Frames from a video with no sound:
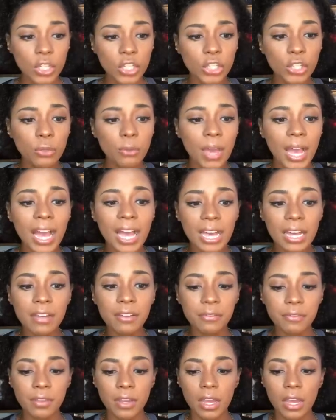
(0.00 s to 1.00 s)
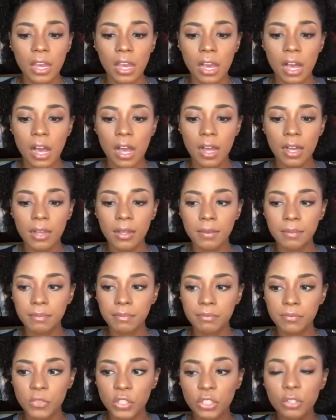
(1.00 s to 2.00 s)
you have
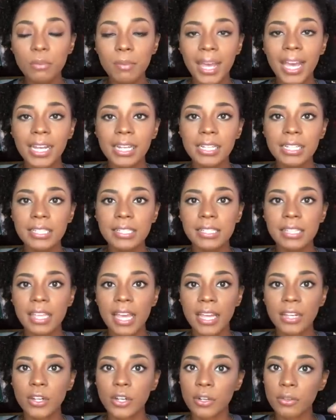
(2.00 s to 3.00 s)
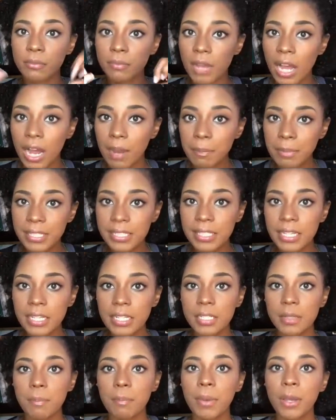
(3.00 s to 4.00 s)
um, two magnets that are
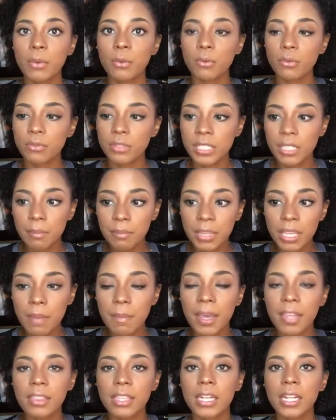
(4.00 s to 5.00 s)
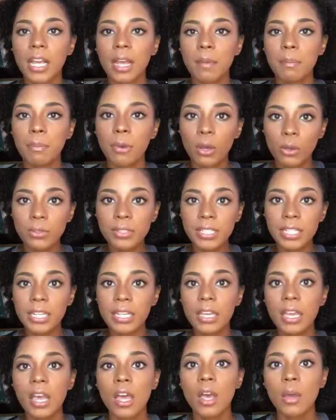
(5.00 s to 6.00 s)
opposite, but something about that
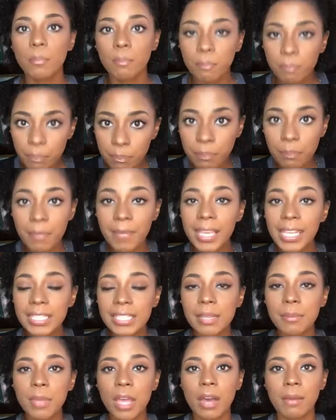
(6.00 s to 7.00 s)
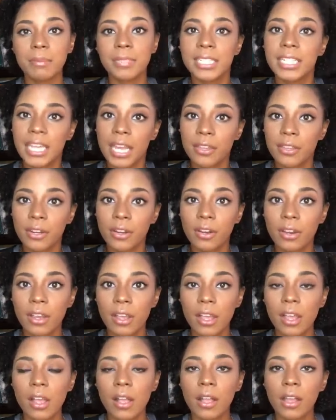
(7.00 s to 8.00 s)
opposing makes them come together,
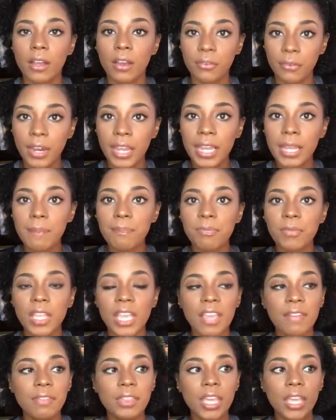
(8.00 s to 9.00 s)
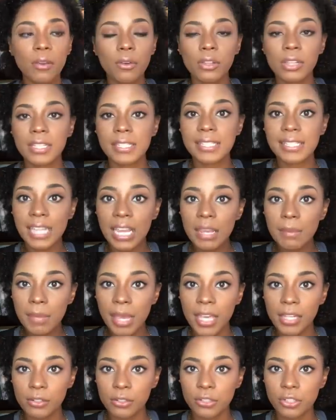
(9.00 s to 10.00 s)
right? if they are the same
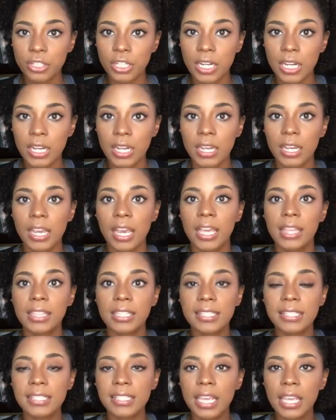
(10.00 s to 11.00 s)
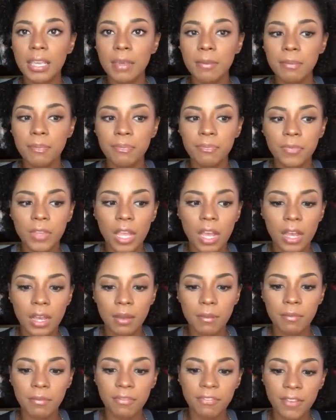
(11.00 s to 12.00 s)
energy and the same
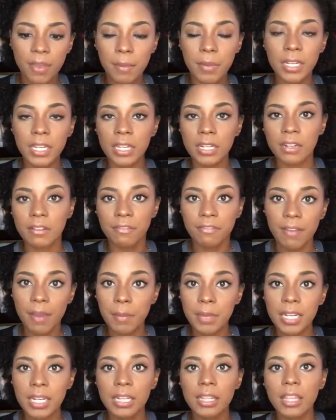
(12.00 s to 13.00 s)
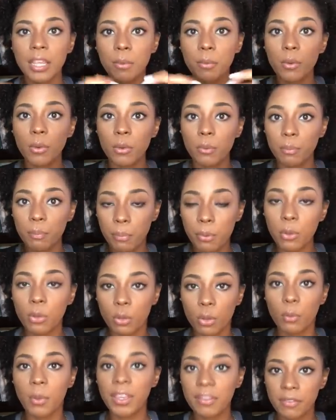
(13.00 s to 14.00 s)
um, feminine and feminine, they will
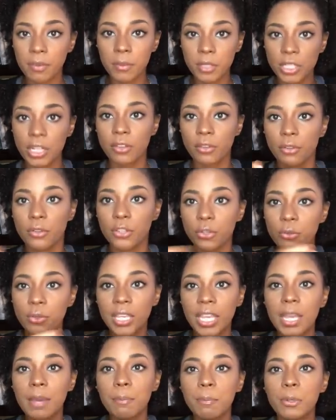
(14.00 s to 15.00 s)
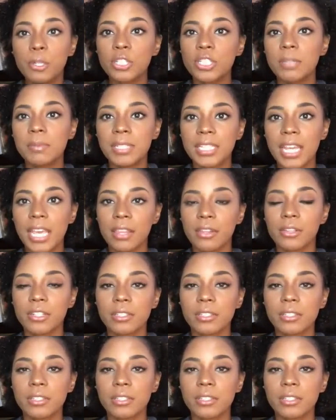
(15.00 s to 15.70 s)
pull away from each other. You can't push them together